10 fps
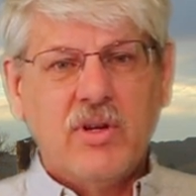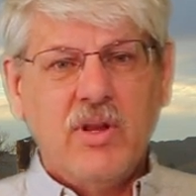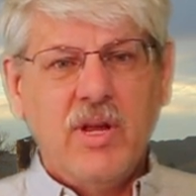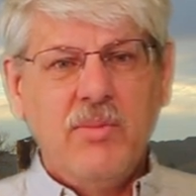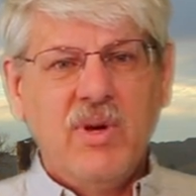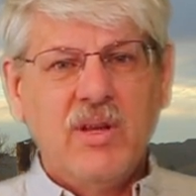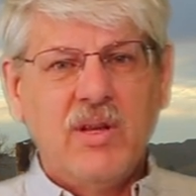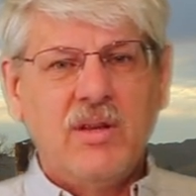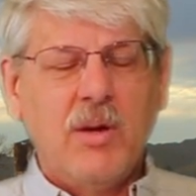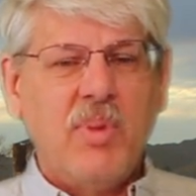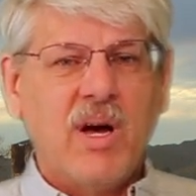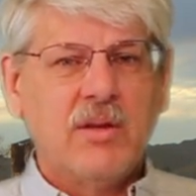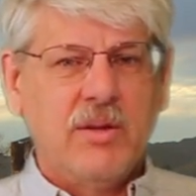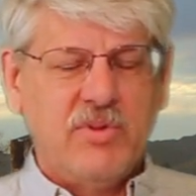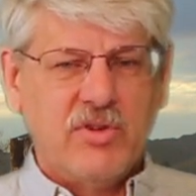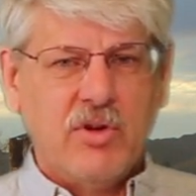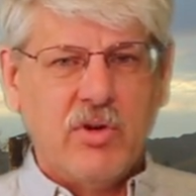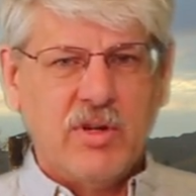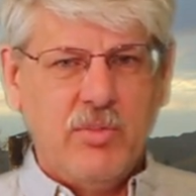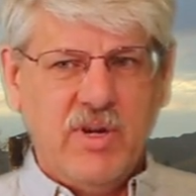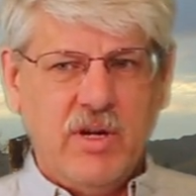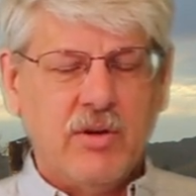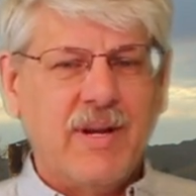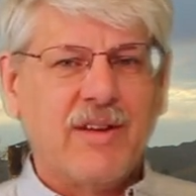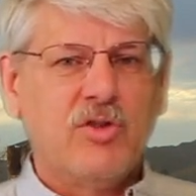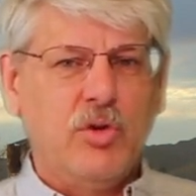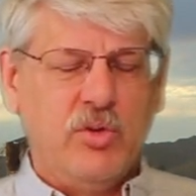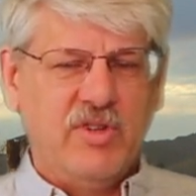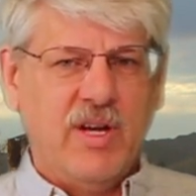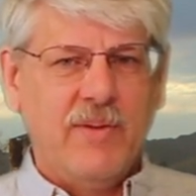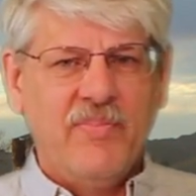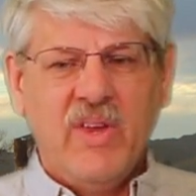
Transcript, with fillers: claiming that the apocalypse is going to be here next Tuesday,